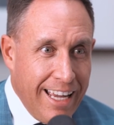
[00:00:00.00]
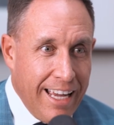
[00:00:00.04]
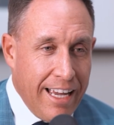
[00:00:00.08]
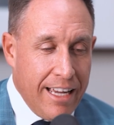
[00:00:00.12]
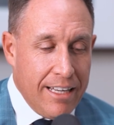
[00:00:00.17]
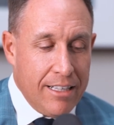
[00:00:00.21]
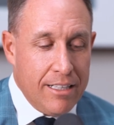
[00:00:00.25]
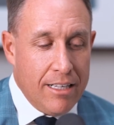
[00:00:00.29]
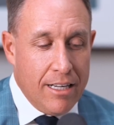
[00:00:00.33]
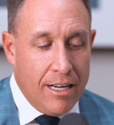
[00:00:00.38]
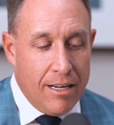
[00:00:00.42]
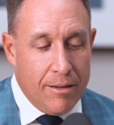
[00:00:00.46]

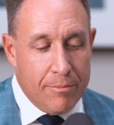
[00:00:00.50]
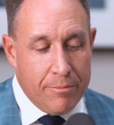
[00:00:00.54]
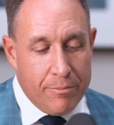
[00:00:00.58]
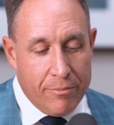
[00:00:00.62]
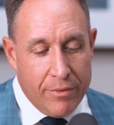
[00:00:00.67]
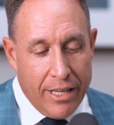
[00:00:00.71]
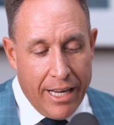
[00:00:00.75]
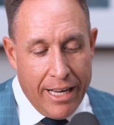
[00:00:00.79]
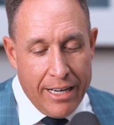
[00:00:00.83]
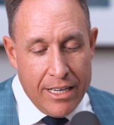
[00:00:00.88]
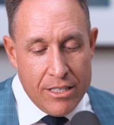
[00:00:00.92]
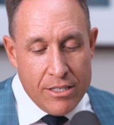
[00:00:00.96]
And yeah.
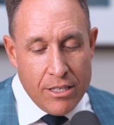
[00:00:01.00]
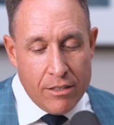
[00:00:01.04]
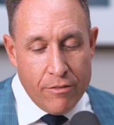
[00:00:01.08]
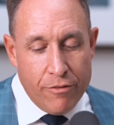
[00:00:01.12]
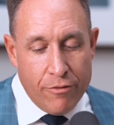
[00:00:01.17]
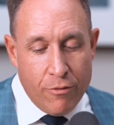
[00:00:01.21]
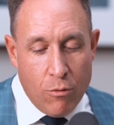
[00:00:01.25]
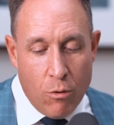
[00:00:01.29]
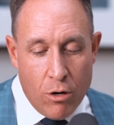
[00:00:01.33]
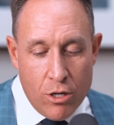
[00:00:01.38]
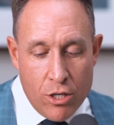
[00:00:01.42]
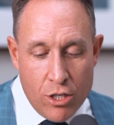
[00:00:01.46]
And it's
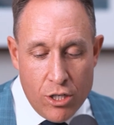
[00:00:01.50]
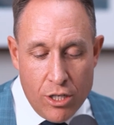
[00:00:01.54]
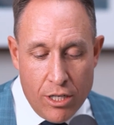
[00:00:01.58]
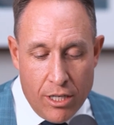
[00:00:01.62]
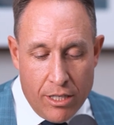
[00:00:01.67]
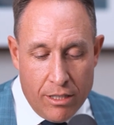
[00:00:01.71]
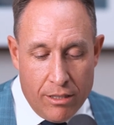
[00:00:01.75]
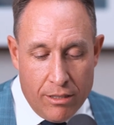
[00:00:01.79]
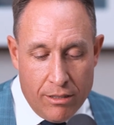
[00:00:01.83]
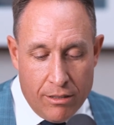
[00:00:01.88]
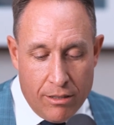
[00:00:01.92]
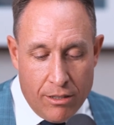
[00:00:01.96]

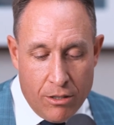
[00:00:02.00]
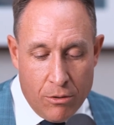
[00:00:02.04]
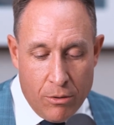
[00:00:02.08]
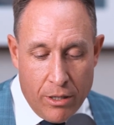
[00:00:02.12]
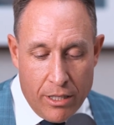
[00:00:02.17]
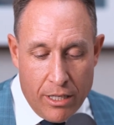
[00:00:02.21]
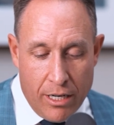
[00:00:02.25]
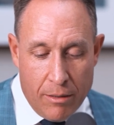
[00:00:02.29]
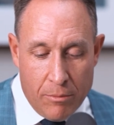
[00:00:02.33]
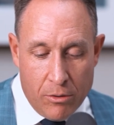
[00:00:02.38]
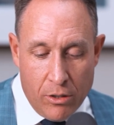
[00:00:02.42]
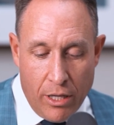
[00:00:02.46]
unfortunate,
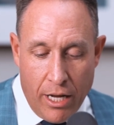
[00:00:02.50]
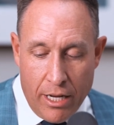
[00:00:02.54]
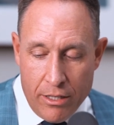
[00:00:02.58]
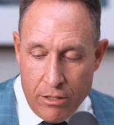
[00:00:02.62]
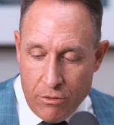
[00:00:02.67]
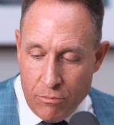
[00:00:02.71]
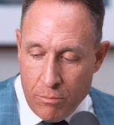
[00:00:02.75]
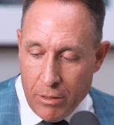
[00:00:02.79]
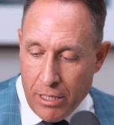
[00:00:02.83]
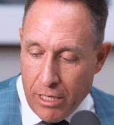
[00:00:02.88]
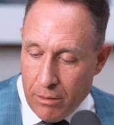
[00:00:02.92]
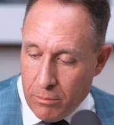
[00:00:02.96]
Corinne, and I'm glad
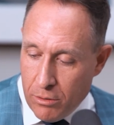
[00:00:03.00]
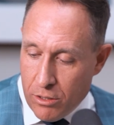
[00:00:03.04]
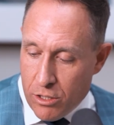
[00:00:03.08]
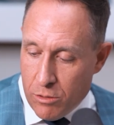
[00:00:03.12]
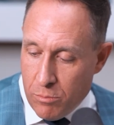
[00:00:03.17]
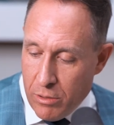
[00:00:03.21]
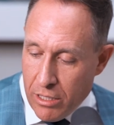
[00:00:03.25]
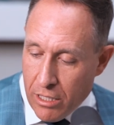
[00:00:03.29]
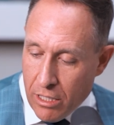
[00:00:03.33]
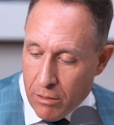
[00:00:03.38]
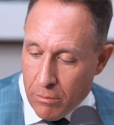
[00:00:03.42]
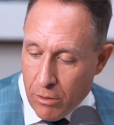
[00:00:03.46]
you've been able to
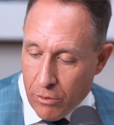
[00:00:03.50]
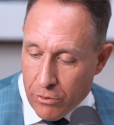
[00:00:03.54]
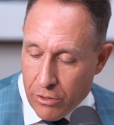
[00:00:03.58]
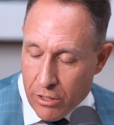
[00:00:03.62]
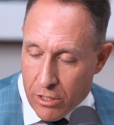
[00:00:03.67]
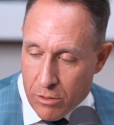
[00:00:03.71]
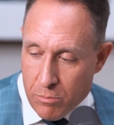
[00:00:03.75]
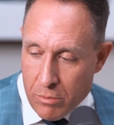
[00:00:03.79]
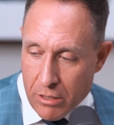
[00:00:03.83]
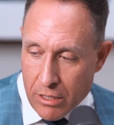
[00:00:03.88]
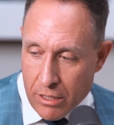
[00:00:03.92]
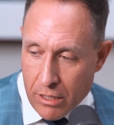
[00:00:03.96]
speak about
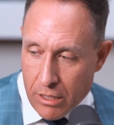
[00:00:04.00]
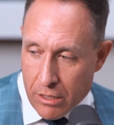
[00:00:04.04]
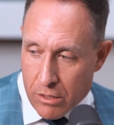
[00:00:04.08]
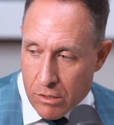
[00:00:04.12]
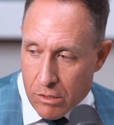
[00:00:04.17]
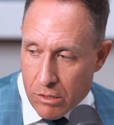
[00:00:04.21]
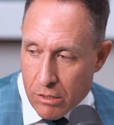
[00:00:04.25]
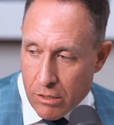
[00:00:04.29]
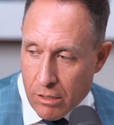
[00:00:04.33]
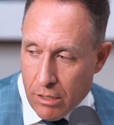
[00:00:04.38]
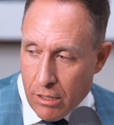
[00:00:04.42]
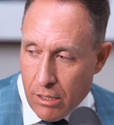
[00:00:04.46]
this,
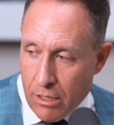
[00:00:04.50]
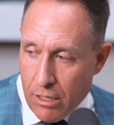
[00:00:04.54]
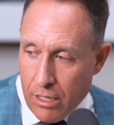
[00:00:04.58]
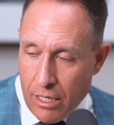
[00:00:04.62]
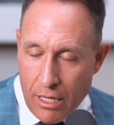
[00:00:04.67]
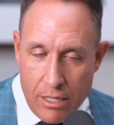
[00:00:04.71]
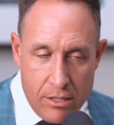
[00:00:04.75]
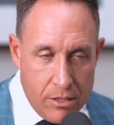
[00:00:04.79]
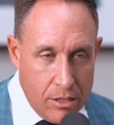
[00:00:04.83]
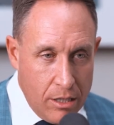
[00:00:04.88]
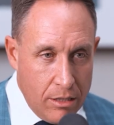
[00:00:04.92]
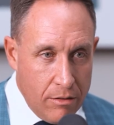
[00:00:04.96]
because
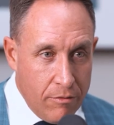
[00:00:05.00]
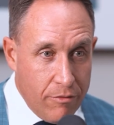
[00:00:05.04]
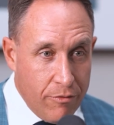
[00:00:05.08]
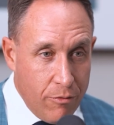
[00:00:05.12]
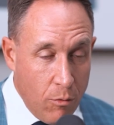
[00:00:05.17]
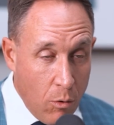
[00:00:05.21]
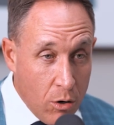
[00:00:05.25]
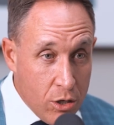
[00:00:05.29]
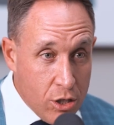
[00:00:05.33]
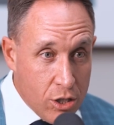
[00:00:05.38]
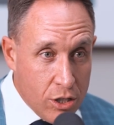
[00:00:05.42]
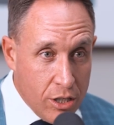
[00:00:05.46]
it's
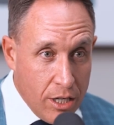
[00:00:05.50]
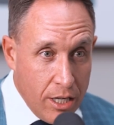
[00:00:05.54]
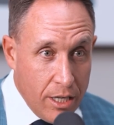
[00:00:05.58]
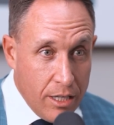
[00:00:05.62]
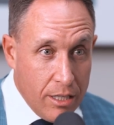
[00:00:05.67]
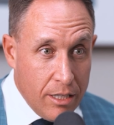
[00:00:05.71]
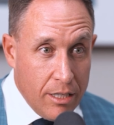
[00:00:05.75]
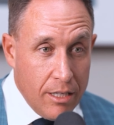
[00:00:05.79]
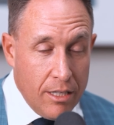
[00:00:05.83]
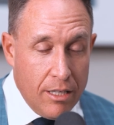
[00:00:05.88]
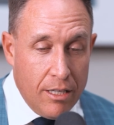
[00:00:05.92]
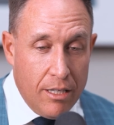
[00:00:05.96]

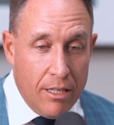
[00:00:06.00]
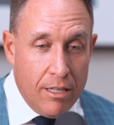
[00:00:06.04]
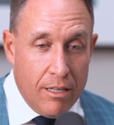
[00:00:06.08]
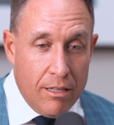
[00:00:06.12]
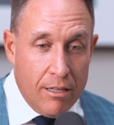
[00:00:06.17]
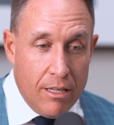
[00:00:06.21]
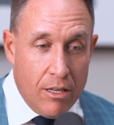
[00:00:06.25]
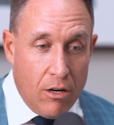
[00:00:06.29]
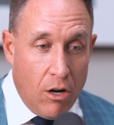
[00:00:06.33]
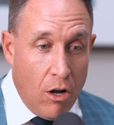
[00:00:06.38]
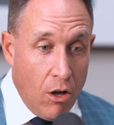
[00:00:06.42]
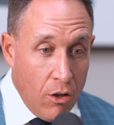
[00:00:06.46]
unfortunate
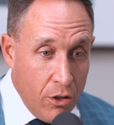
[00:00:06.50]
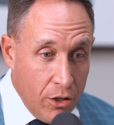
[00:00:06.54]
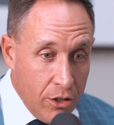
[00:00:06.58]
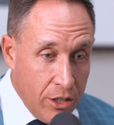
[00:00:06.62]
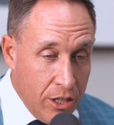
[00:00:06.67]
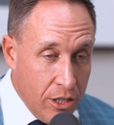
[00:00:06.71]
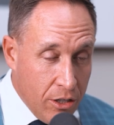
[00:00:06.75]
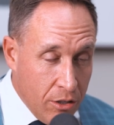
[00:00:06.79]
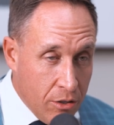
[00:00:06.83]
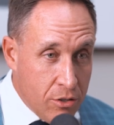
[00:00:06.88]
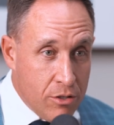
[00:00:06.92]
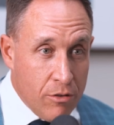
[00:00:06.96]
that all the
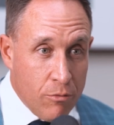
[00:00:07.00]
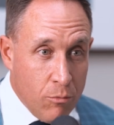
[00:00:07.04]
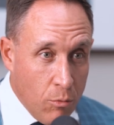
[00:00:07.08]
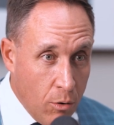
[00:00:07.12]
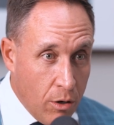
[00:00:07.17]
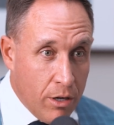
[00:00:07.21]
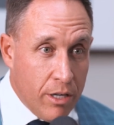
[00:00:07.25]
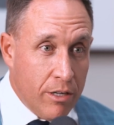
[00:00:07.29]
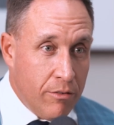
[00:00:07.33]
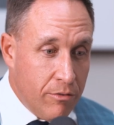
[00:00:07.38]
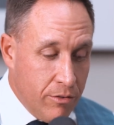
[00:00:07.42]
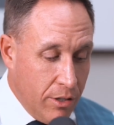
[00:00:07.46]
years of
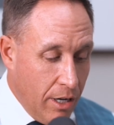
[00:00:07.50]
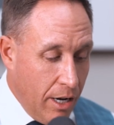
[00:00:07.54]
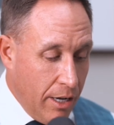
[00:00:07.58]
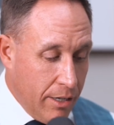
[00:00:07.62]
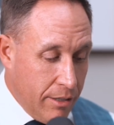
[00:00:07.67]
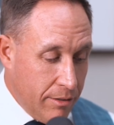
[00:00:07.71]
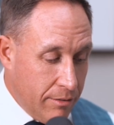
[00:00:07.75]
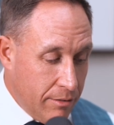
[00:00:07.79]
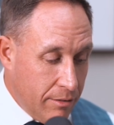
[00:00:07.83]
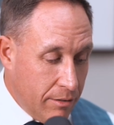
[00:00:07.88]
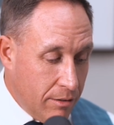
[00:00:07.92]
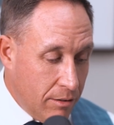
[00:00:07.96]
work you've
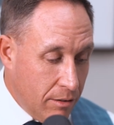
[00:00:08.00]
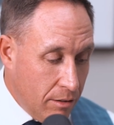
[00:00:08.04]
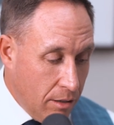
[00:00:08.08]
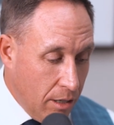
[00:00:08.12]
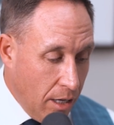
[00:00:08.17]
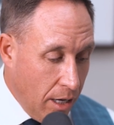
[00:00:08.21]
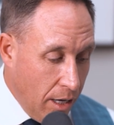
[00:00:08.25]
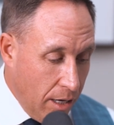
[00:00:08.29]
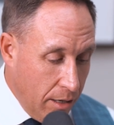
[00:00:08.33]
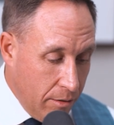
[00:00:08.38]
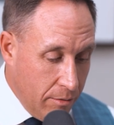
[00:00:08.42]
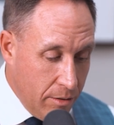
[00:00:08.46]
done,
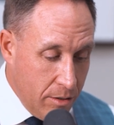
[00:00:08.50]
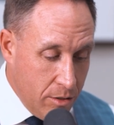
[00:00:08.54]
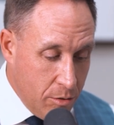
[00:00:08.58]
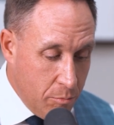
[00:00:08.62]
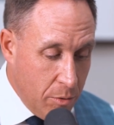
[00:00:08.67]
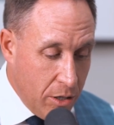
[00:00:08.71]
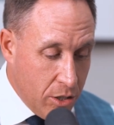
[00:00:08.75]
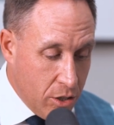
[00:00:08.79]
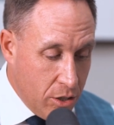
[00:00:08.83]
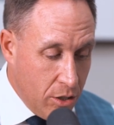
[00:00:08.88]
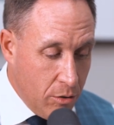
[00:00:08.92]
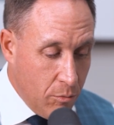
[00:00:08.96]

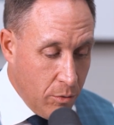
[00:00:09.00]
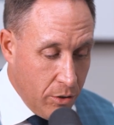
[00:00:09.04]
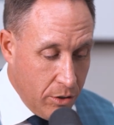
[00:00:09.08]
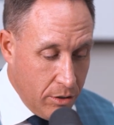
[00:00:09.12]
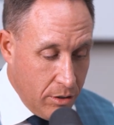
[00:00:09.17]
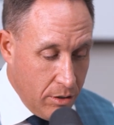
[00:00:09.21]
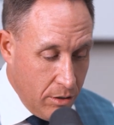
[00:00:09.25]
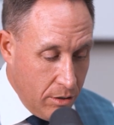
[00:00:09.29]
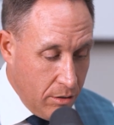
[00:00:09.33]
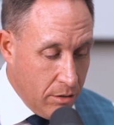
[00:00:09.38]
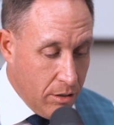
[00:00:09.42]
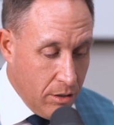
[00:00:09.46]
especially
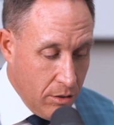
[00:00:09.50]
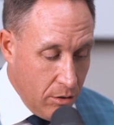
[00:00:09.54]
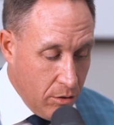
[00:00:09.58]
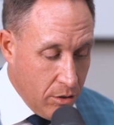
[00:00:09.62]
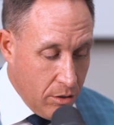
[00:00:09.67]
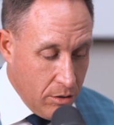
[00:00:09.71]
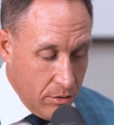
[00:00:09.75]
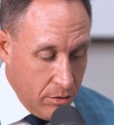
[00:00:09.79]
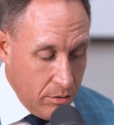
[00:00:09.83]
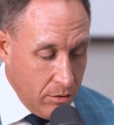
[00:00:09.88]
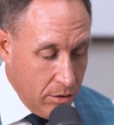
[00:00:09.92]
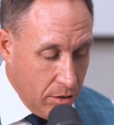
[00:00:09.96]
with the, you know,
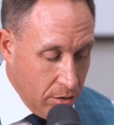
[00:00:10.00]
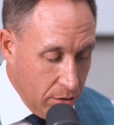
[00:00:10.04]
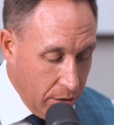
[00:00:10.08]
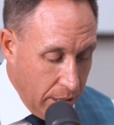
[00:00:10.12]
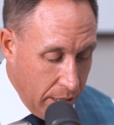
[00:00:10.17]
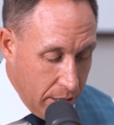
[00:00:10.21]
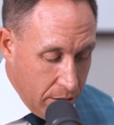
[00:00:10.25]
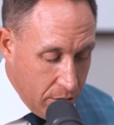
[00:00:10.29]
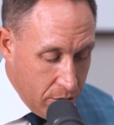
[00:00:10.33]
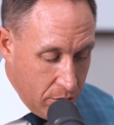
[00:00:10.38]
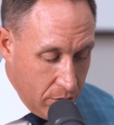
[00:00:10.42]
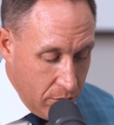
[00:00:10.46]
your
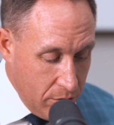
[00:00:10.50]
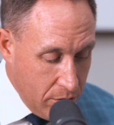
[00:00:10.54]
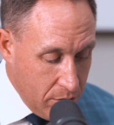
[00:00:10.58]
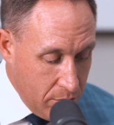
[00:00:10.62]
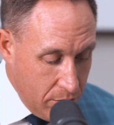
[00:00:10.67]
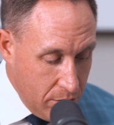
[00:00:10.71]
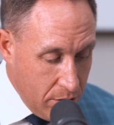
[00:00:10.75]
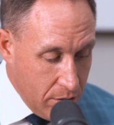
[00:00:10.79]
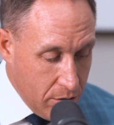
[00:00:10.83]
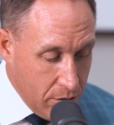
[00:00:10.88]
latest